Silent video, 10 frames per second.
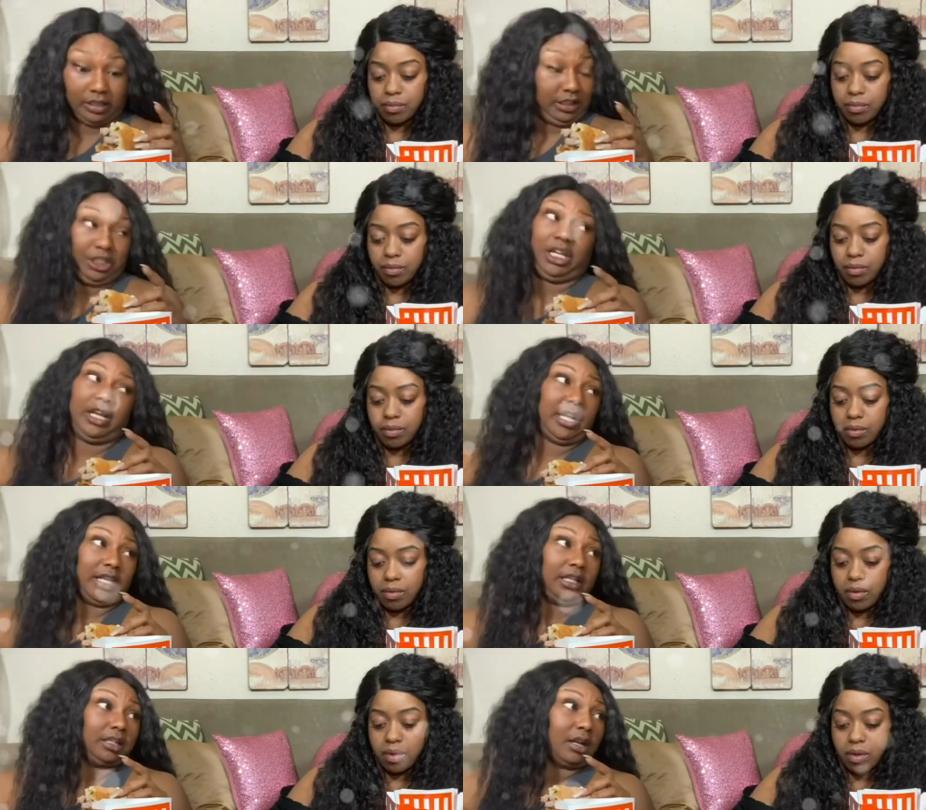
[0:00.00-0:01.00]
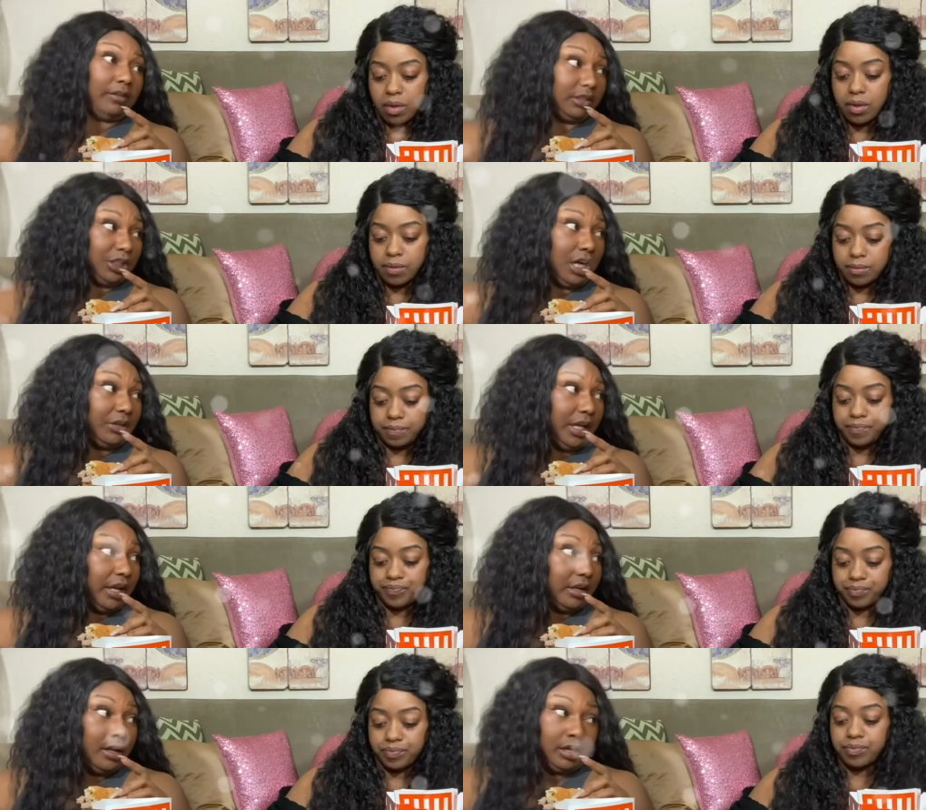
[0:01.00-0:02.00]
Speaker 1: because she ain't got kicked off the show
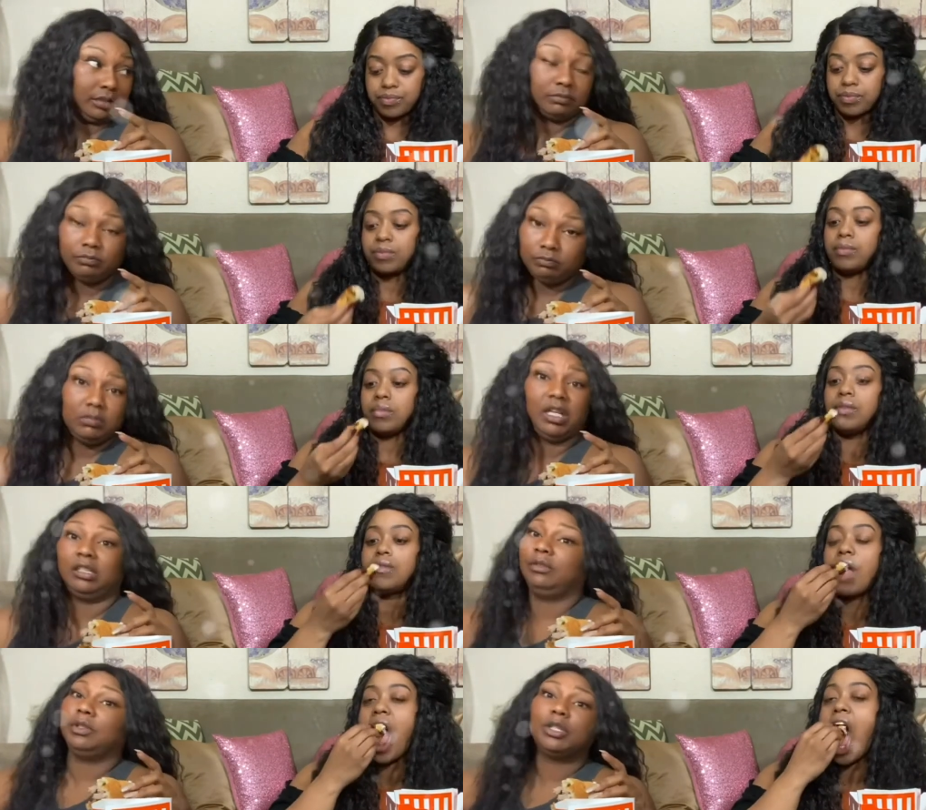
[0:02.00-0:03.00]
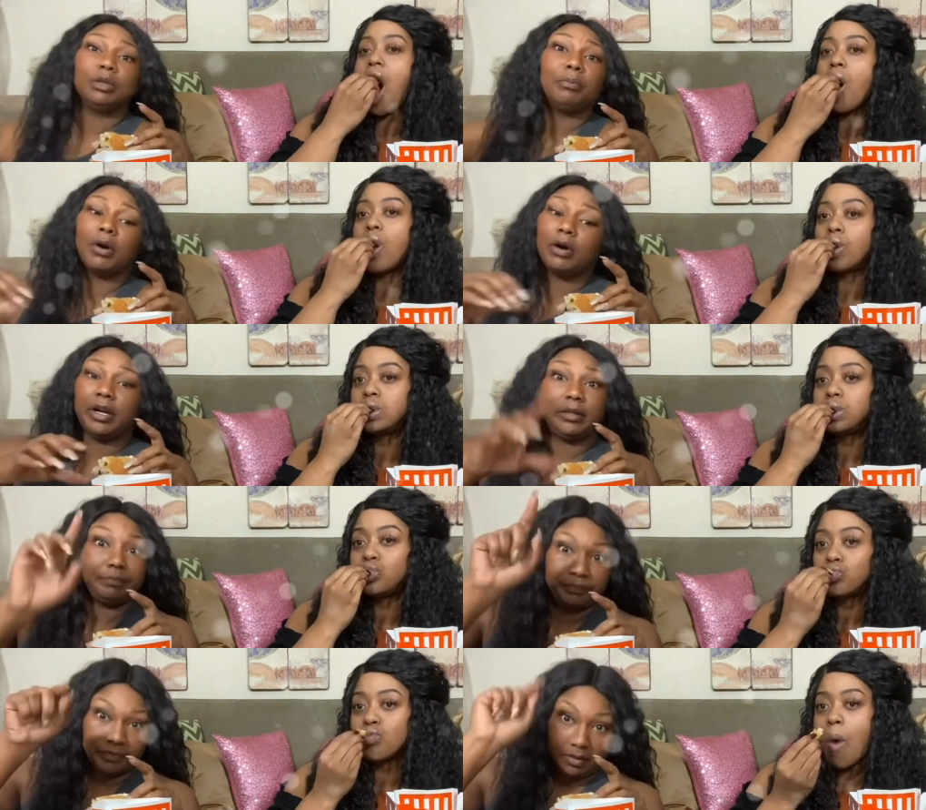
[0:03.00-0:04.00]
yet. Because if you too boring,
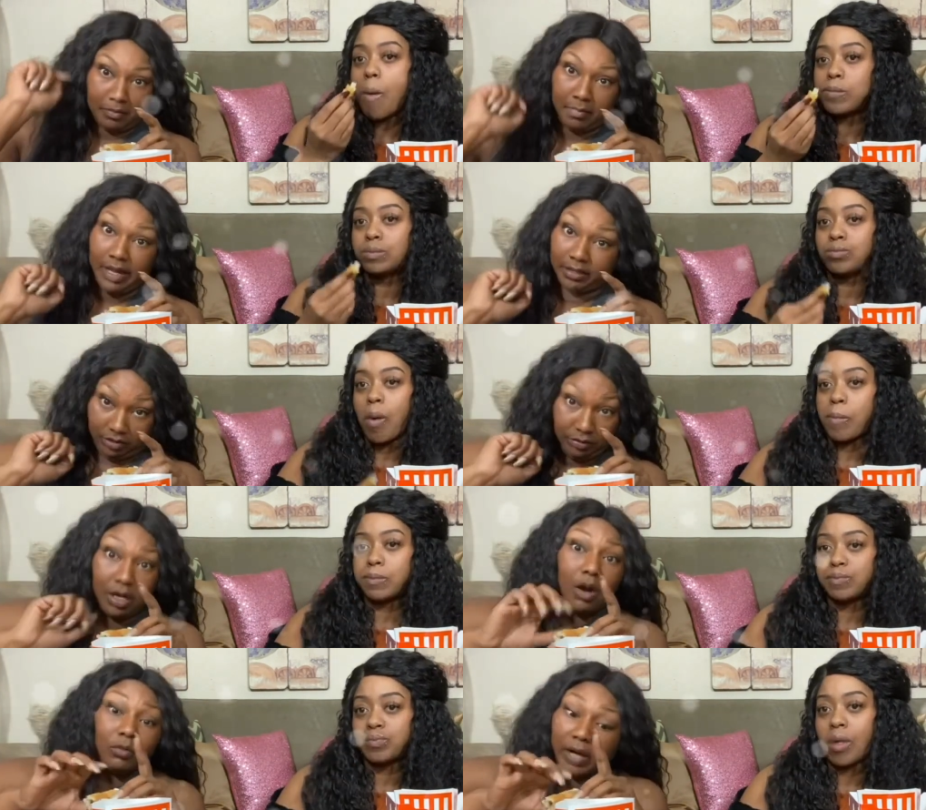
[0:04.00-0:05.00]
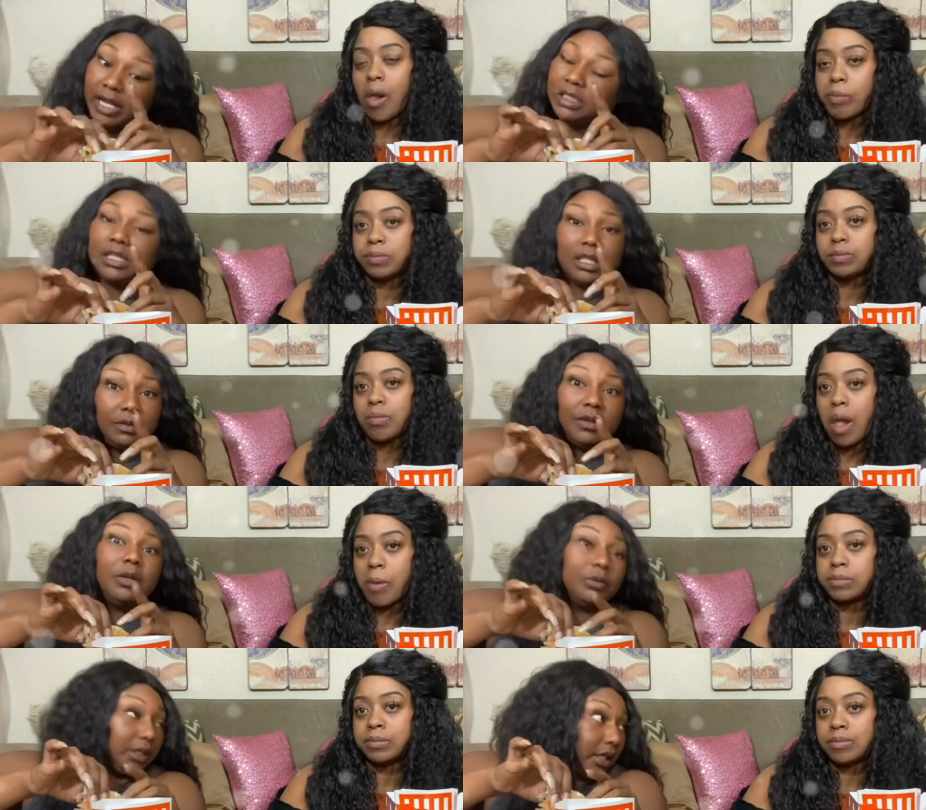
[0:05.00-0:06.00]
my, you know, Ratchet TV
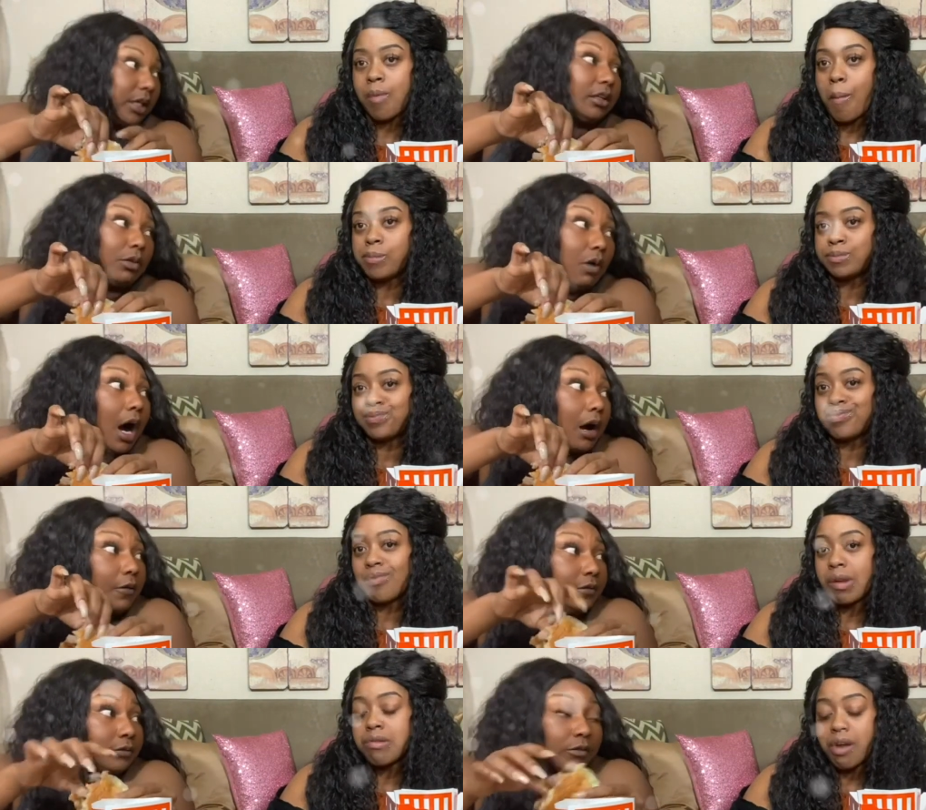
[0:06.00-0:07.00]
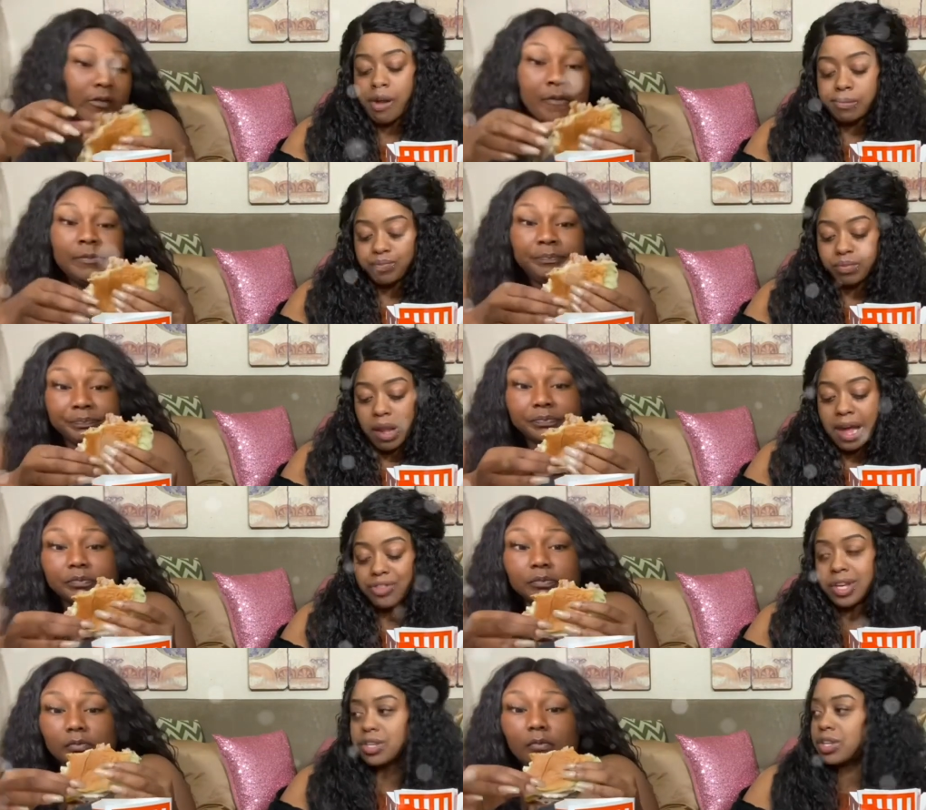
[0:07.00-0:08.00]
Speaker 2: will kick you off. Yeah. I
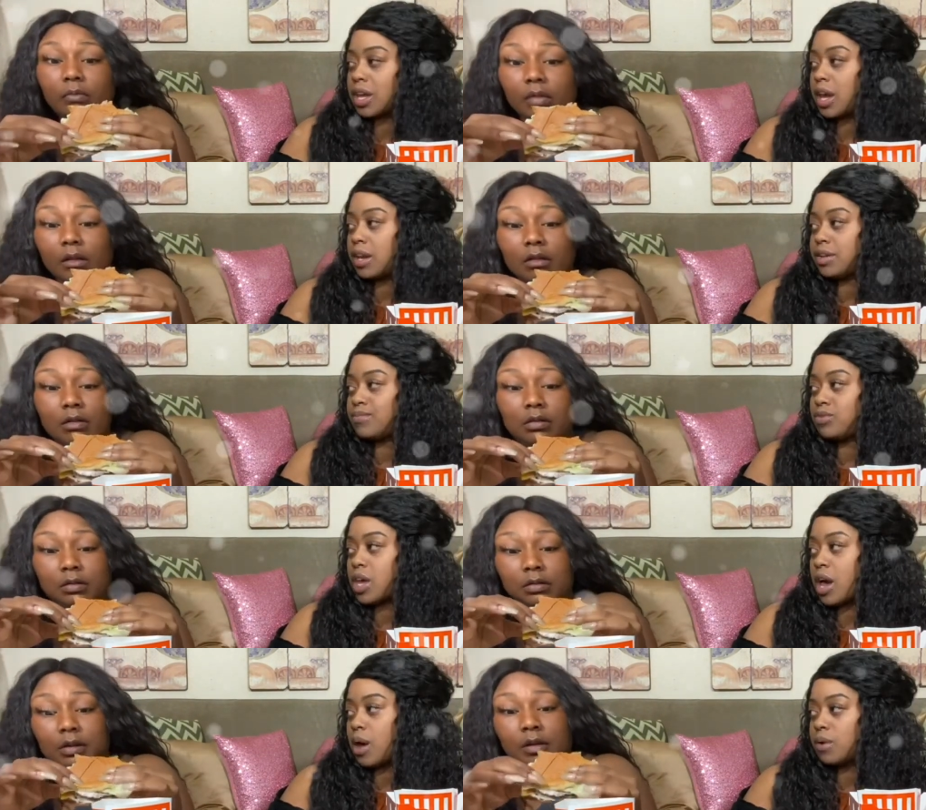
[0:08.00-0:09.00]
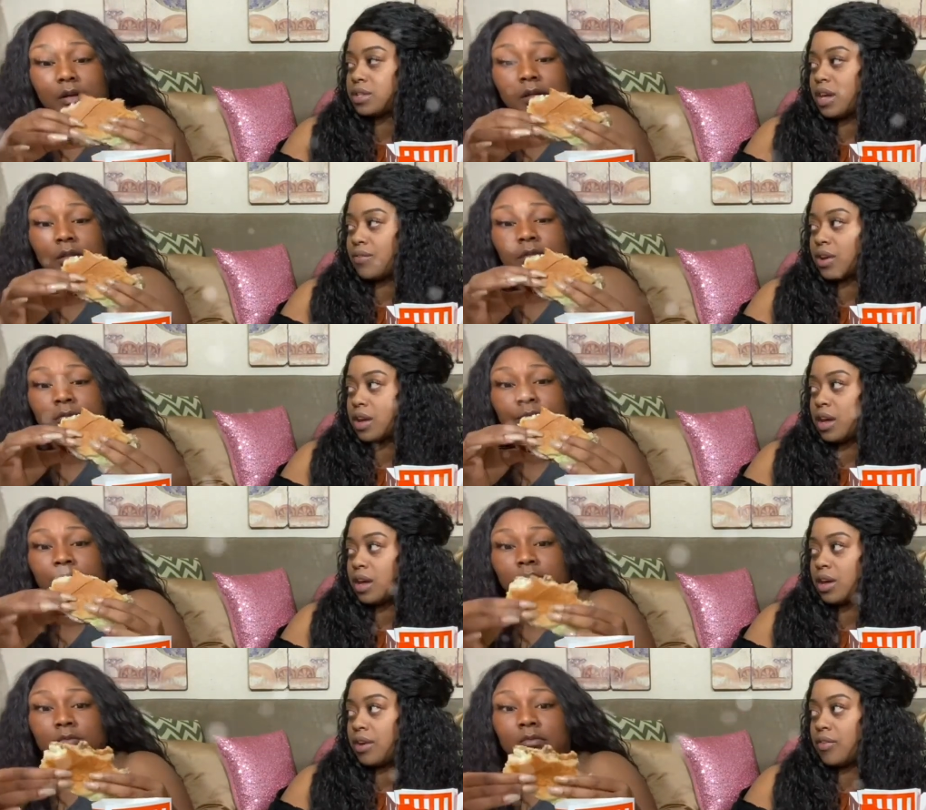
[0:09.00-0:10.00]
think they gotta. They always have a.
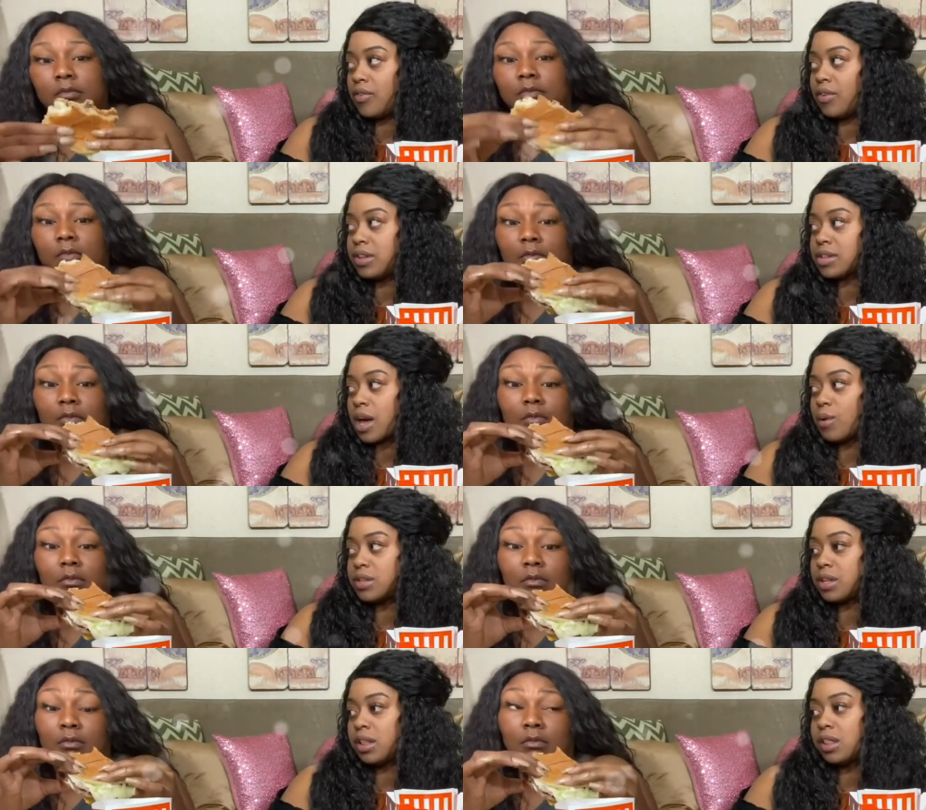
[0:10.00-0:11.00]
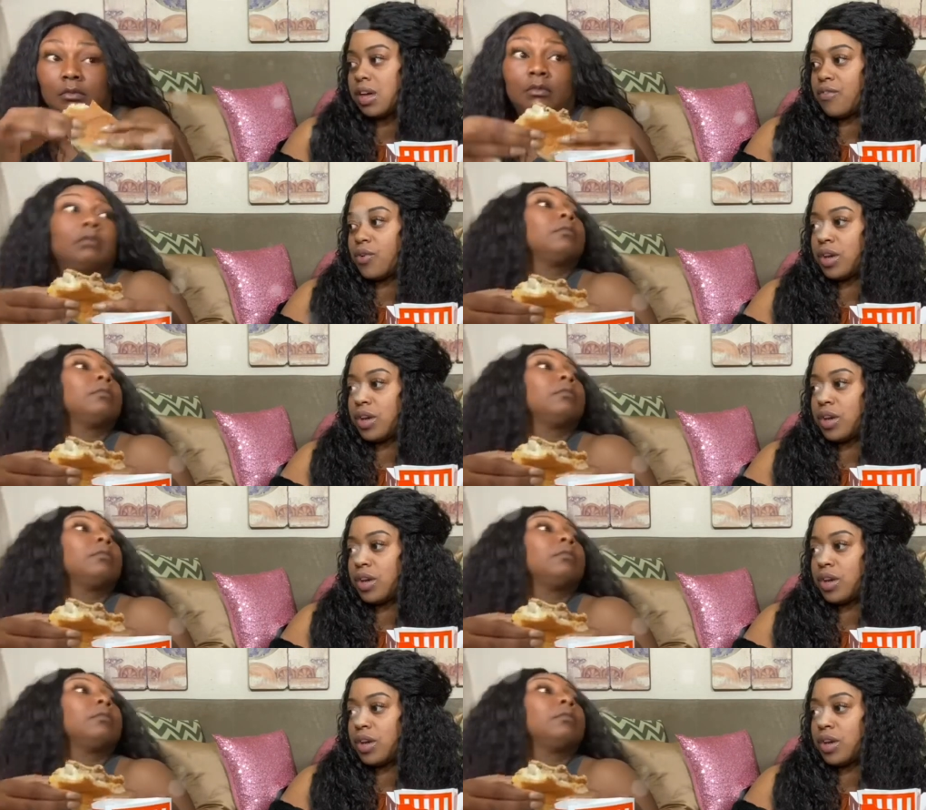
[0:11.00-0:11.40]
Uh, it's always a level.